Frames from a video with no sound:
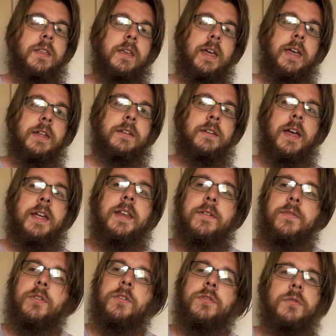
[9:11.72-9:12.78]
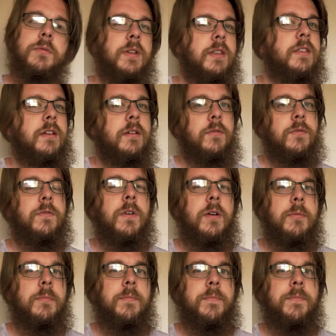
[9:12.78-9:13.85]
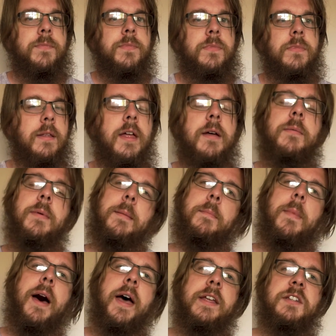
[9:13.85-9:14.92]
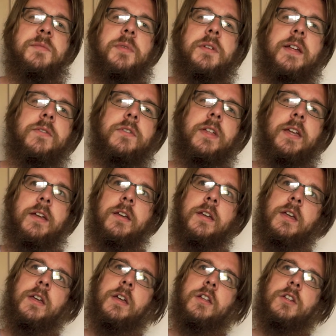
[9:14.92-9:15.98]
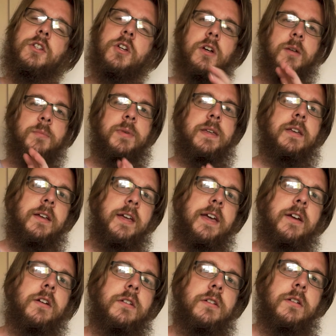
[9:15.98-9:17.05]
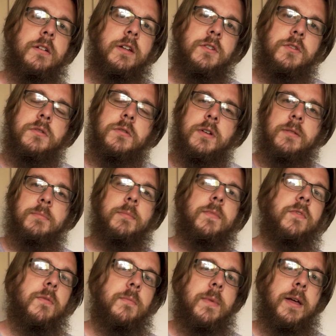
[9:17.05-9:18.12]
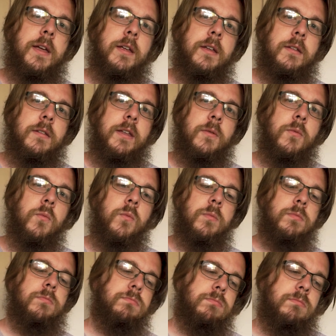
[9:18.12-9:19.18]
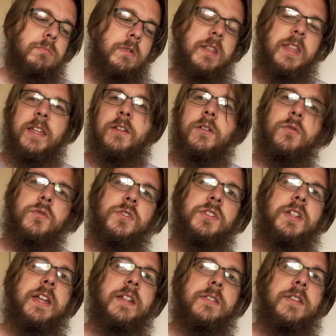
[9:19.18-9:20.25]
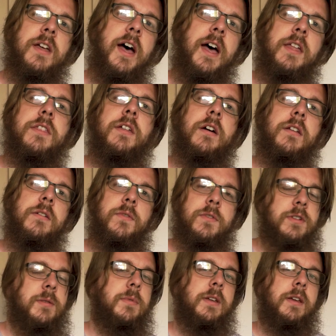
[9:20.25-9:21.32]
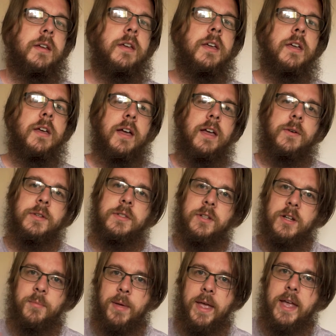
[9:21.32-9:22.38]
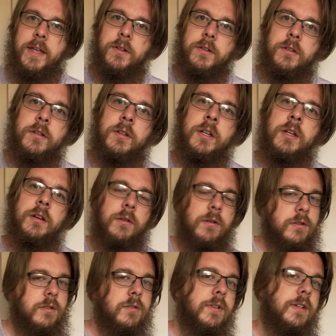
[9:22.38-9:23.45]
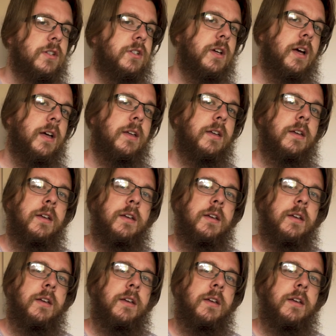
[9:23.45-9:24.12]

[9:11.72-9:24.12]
And I never drew anything from, not my mind, but never like took a character and drew it from my, in their own stance that I thought of or something. I always took a panel or a screenshot,